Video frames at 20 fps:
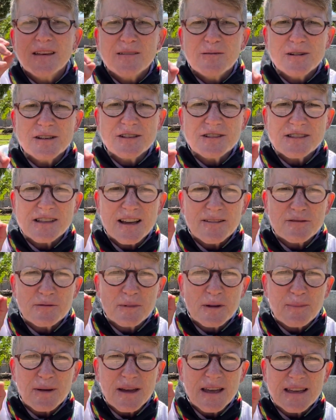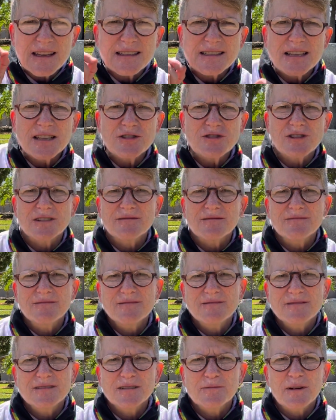We just have to be paying attention
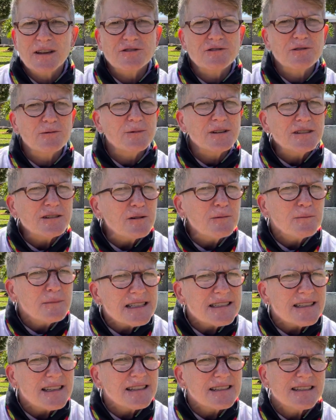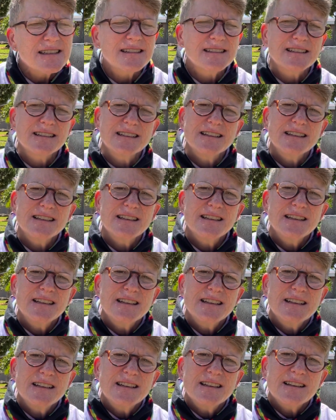to make sure we don't miss it.
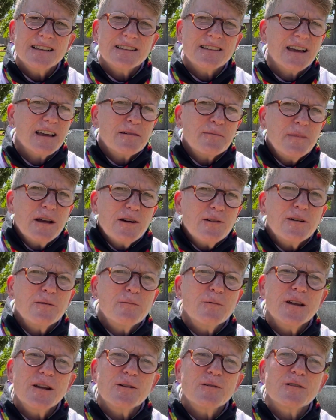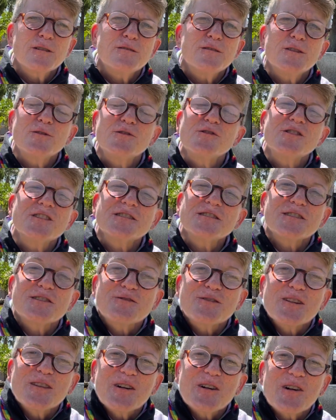Like Mary, we don't confuse Jesus
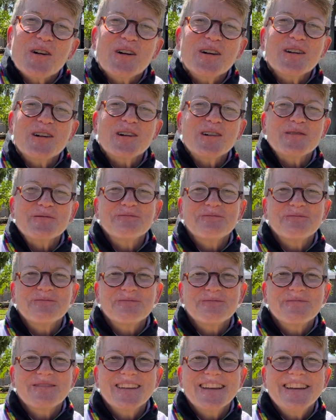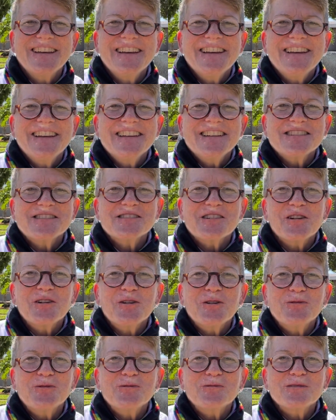for the gardener.
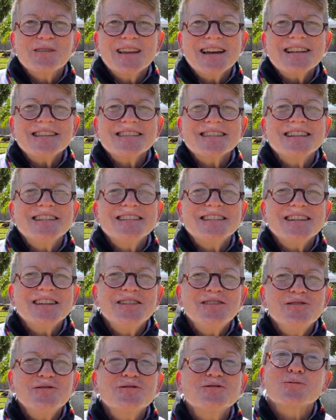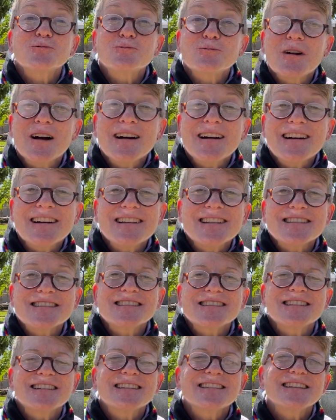So let's continue
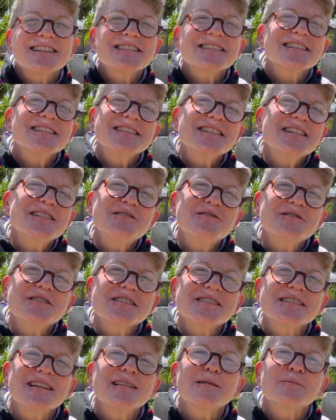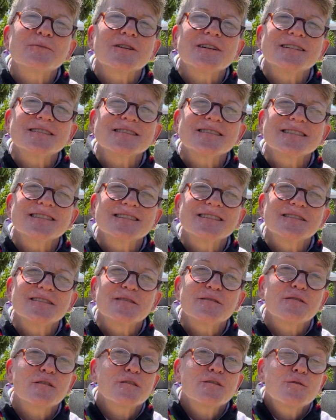rise. Let's continue to celebrate
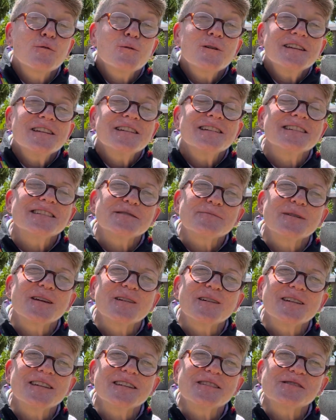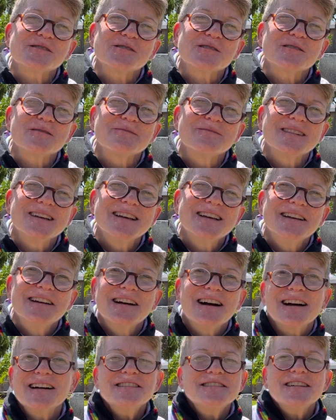for 40 days beyond Easter.
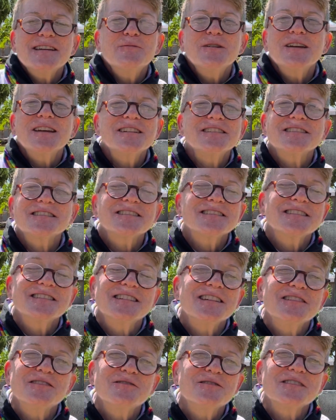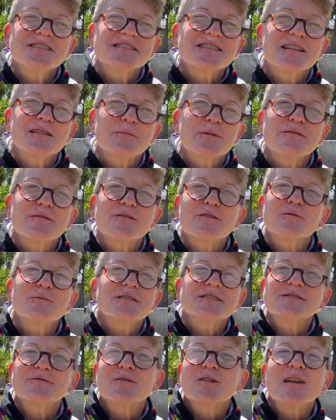I say we continue to celebrate for the
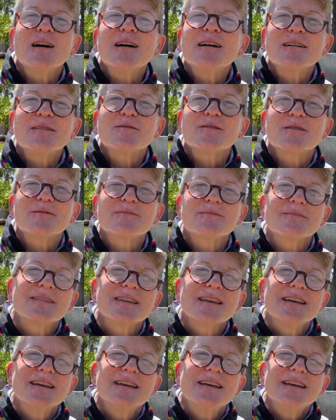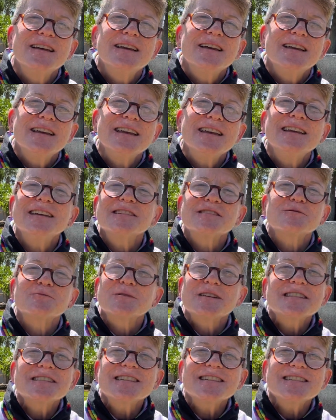rest of our lives. He is
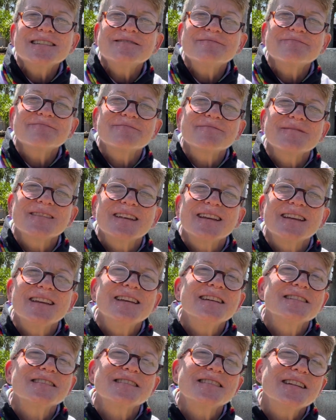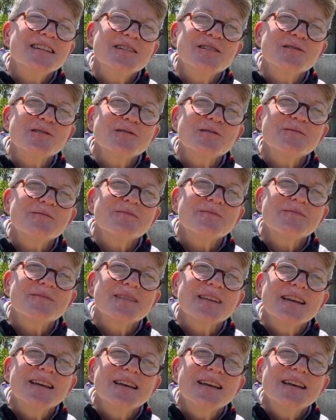risen. He is here.
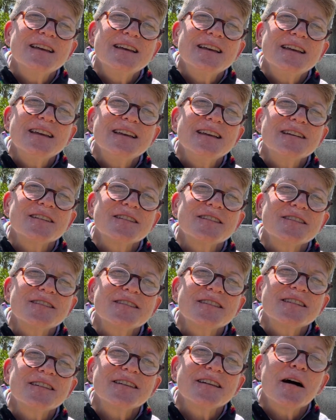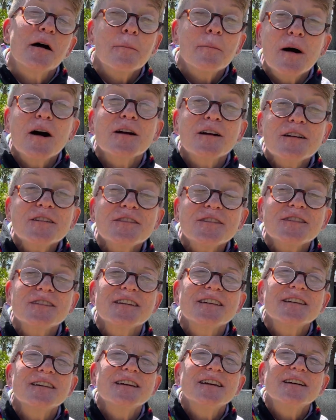He is among us.
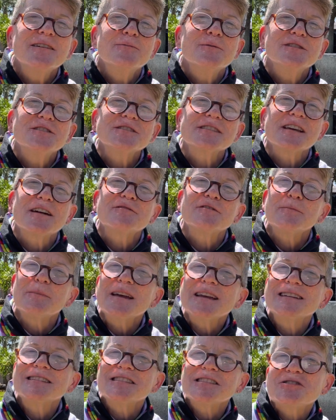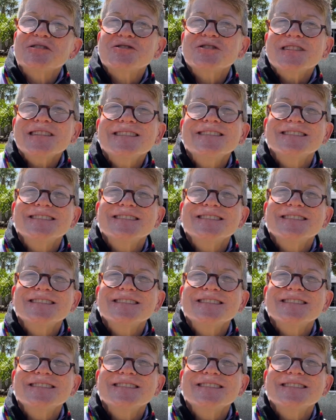We just have to pay attention.